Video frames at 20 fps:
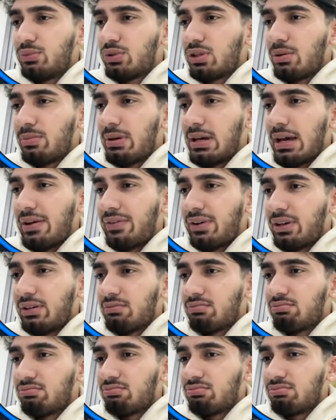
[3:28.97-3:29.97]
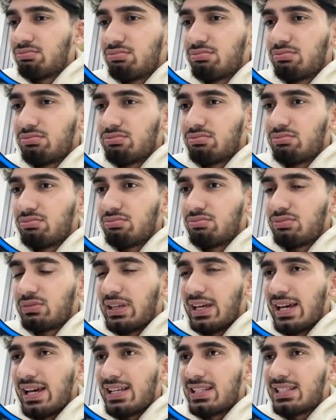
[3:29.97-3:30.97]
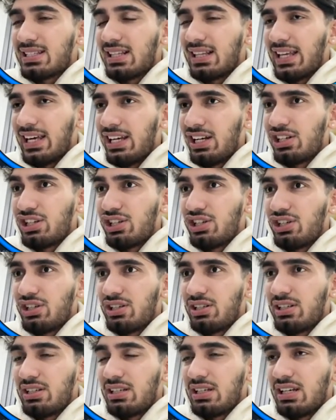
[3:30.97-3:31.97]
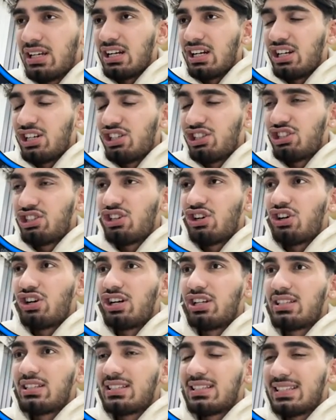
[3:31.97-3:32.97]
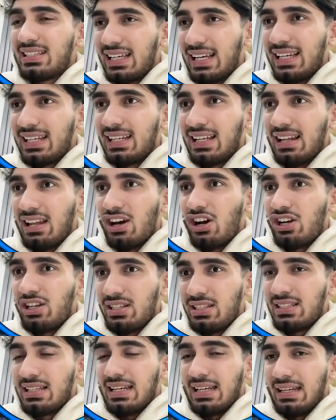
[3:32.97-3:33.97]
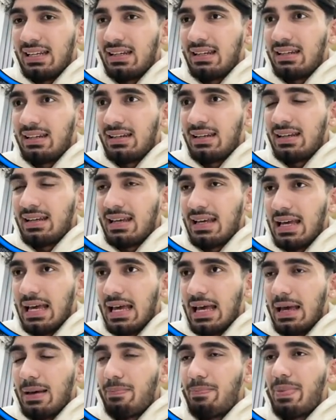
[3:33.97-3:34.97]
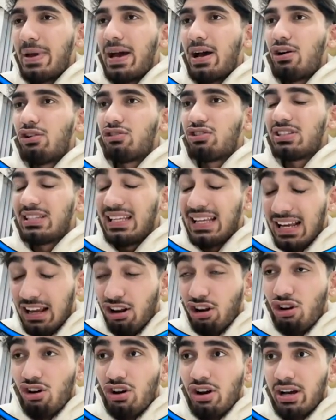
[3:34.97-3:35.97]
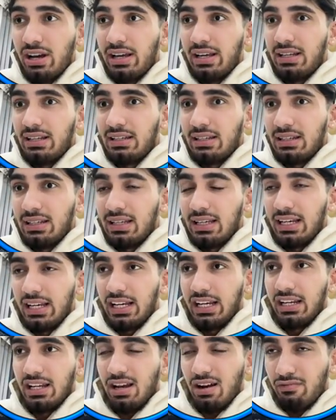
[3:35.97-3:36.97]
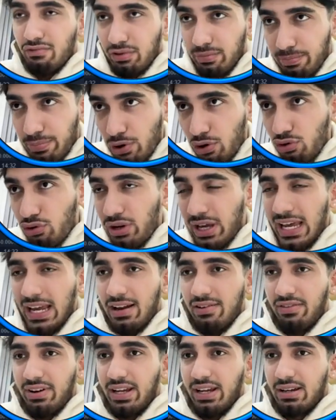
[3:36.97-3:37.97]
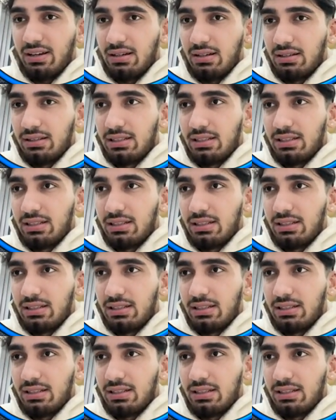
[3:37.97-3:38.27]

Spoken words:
I'm having. The oscillator starts signalizing about decline in the overbought area.